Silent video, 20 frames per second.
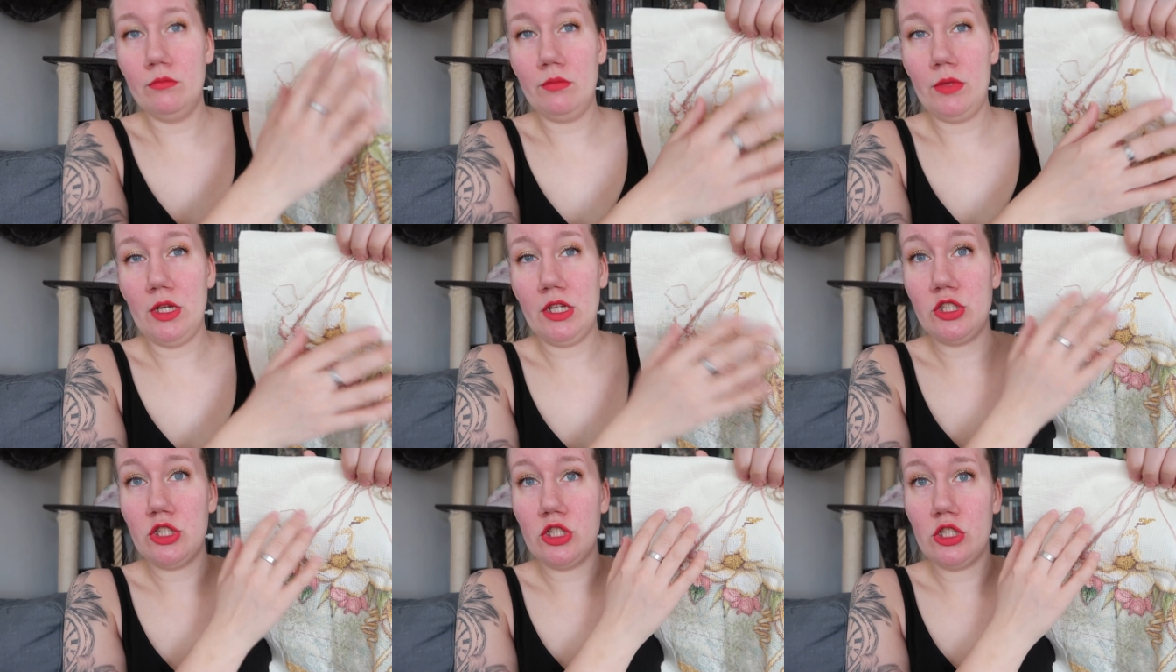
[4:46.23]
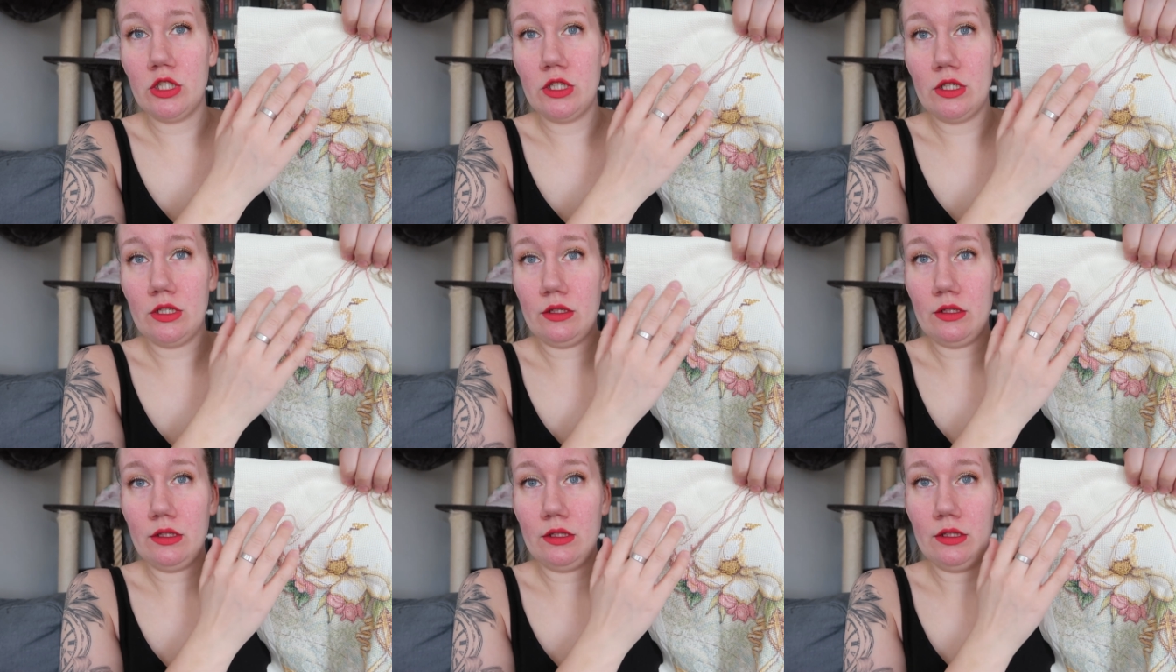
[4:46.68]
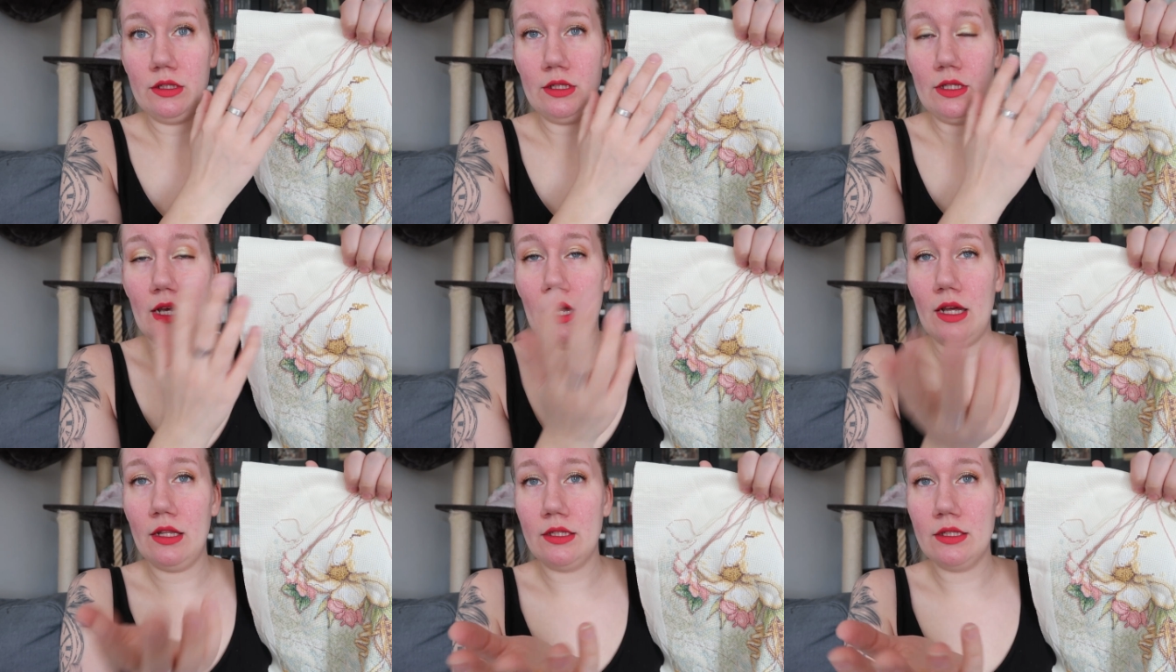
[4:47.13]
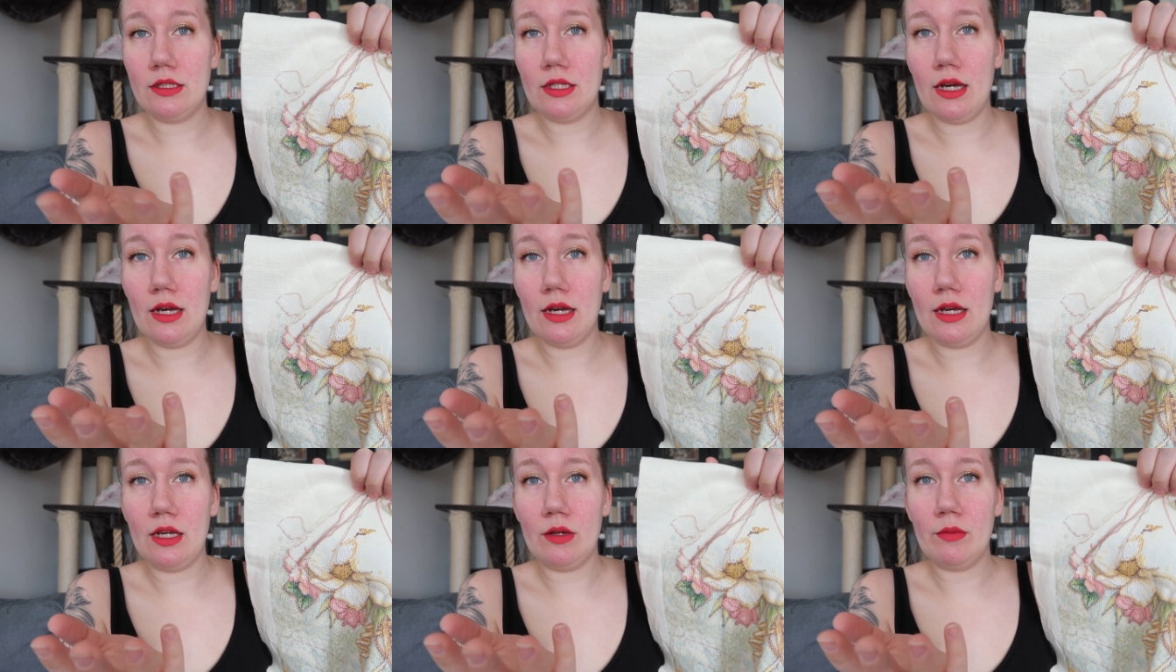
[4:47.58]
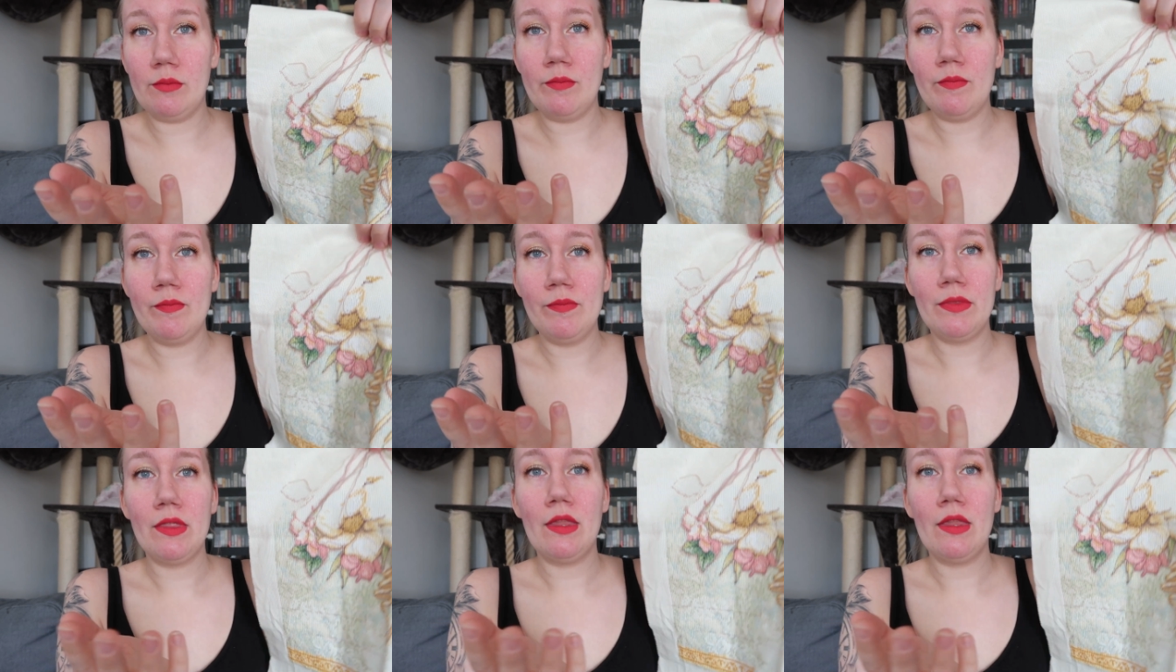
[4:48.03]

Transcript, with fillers: picture the other time